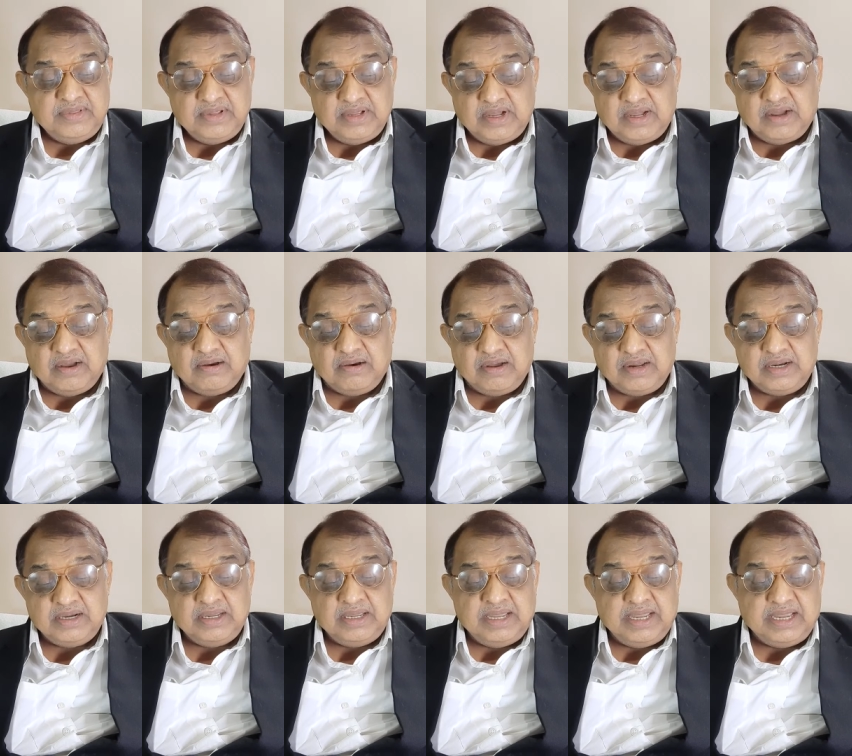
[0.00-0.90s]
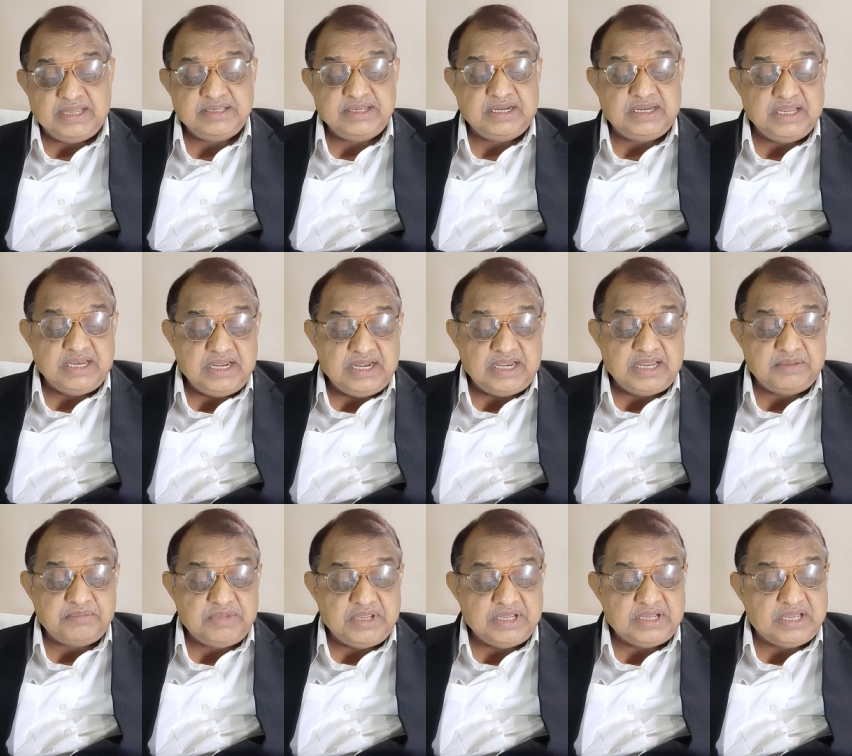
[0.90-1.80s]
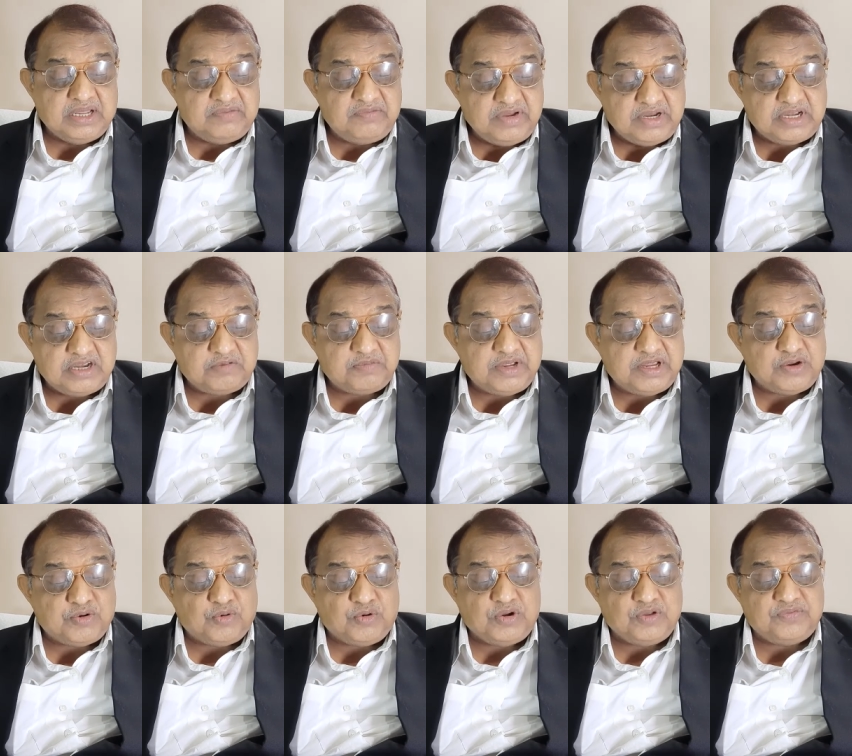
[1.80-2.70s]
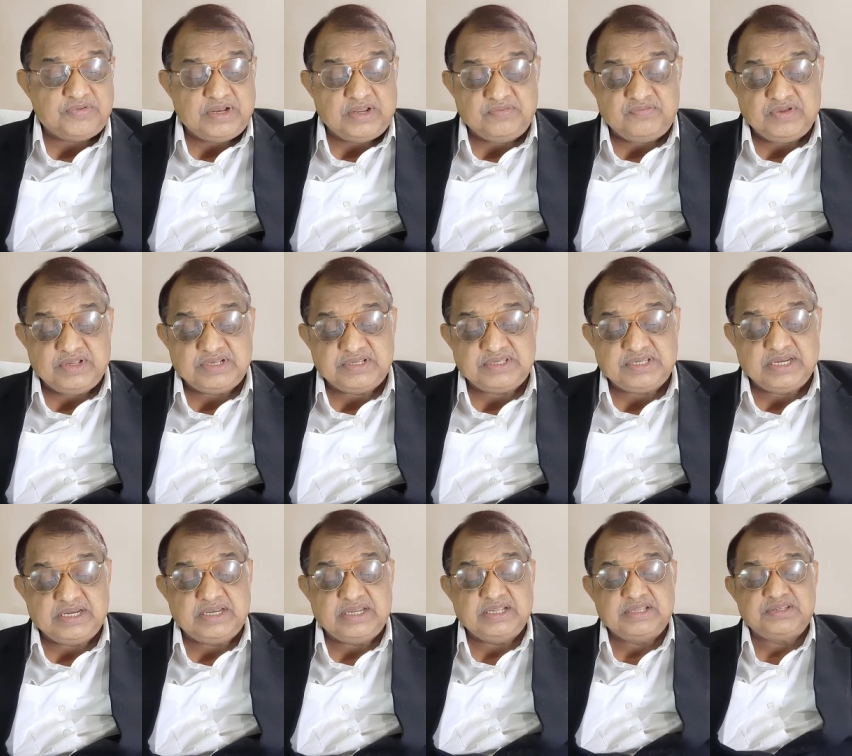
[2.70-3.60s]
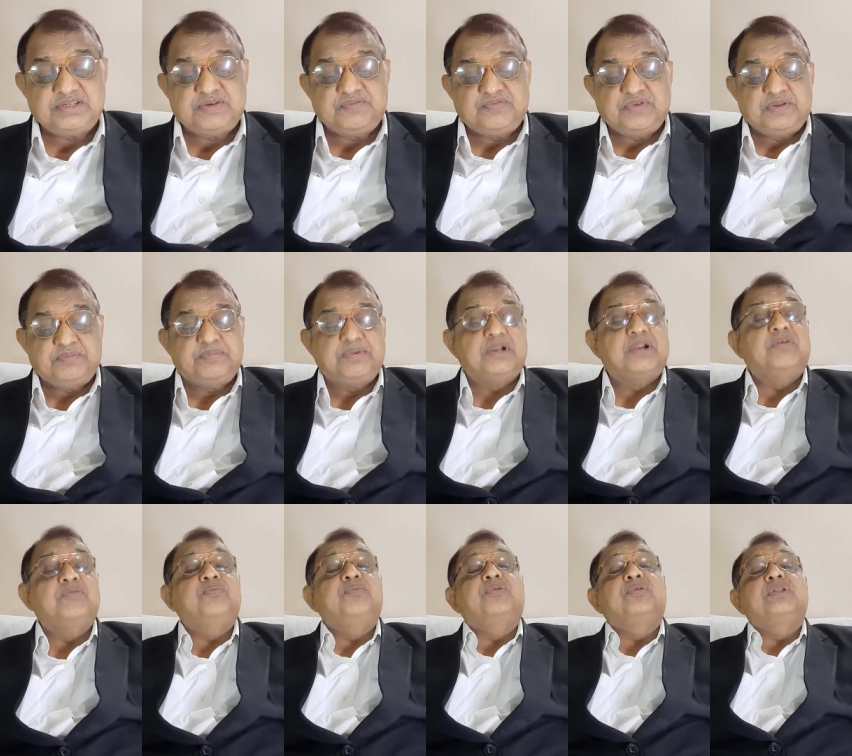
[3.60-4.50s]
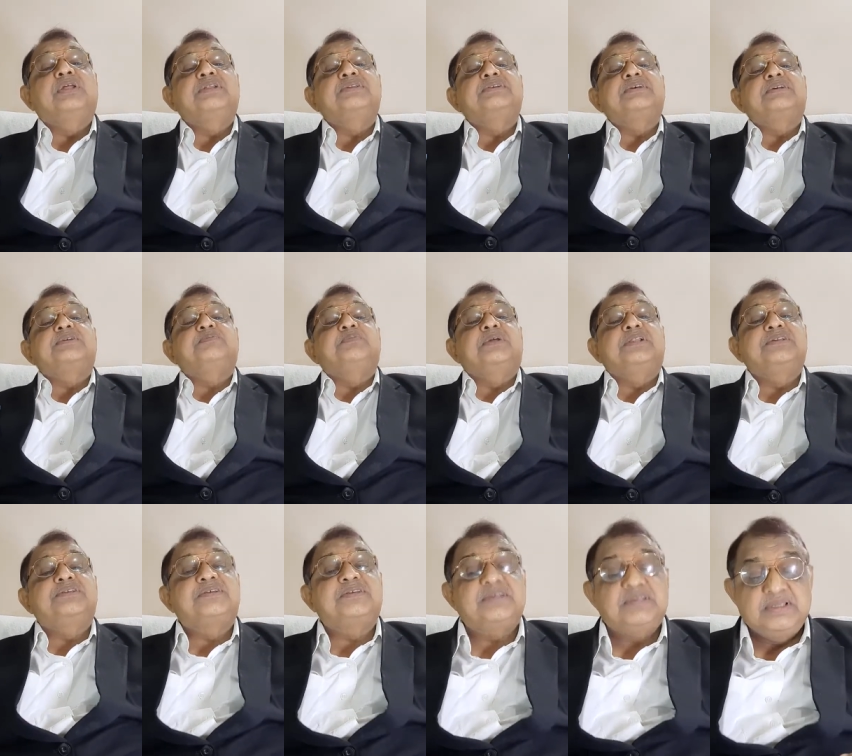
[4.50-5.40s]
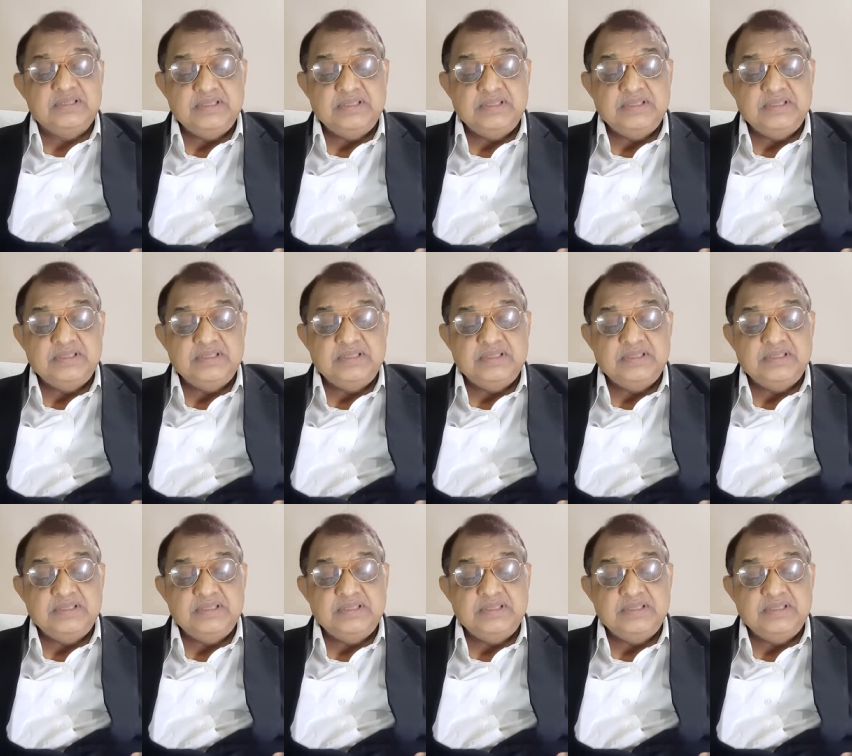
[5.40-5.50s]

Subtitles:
or has at any time been convicted by a court of an offence, sentenced for a period of more than 6 months.